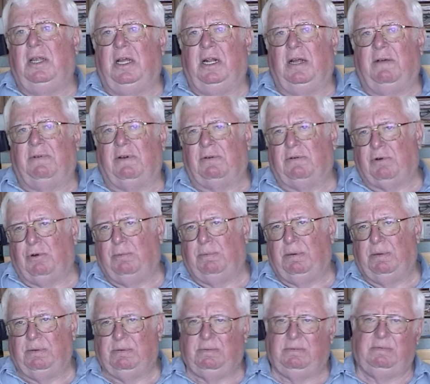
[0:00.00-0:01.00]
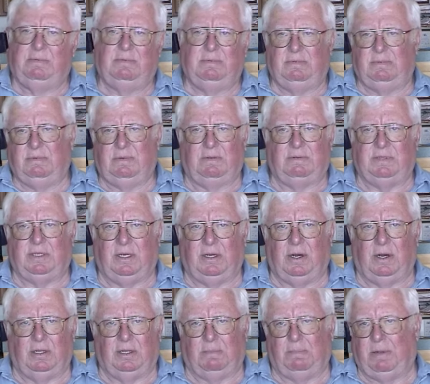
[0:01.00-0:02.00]
They'd have a group,
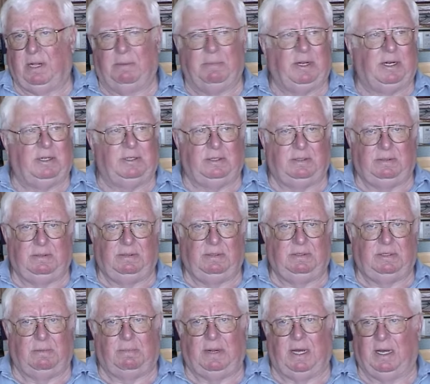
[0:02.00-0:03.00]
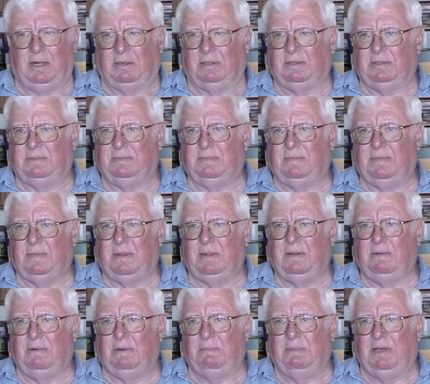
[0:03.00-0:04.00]
say all the plumbing and suppliers
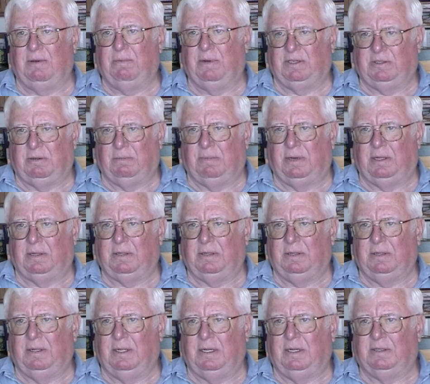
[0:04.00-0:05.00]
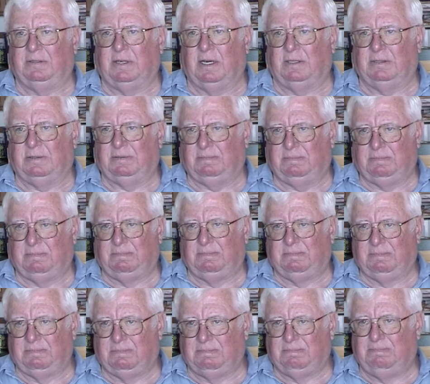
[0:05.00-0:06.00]
would meet once a month and they discussed
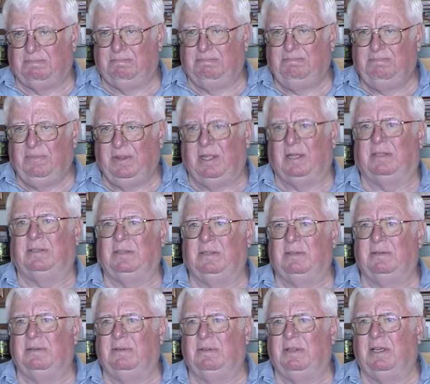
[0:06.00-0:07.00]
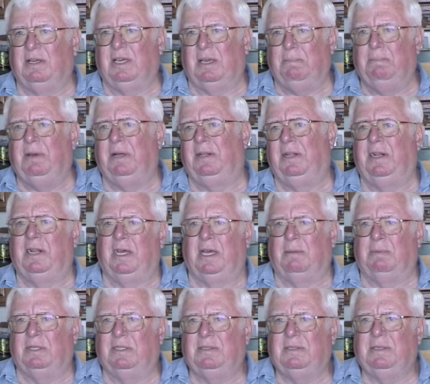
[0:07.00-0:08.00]
this and you keep building
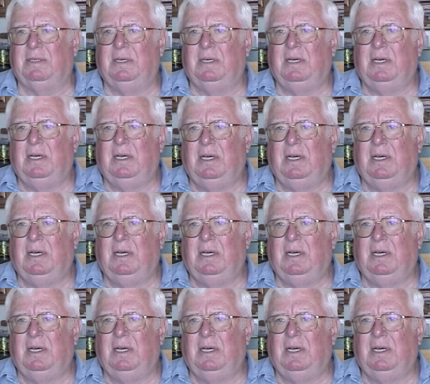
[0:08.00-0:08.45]
habits.